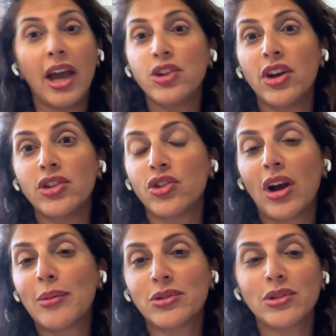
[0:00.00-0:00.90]
And you're
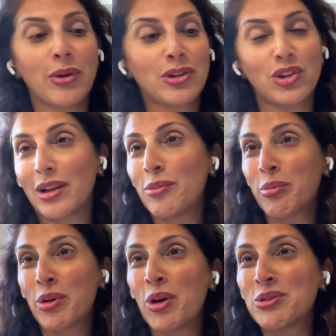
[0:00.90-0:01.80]
absolutely right, John. I'm
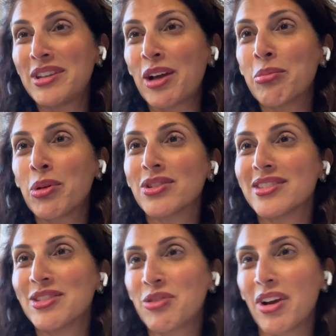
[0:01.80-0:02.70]
a pro-tech
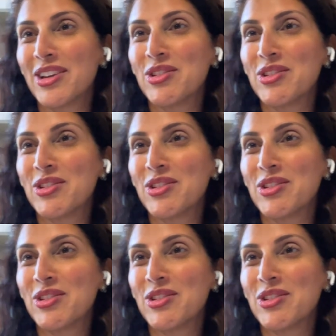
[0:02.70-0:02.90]
person, right?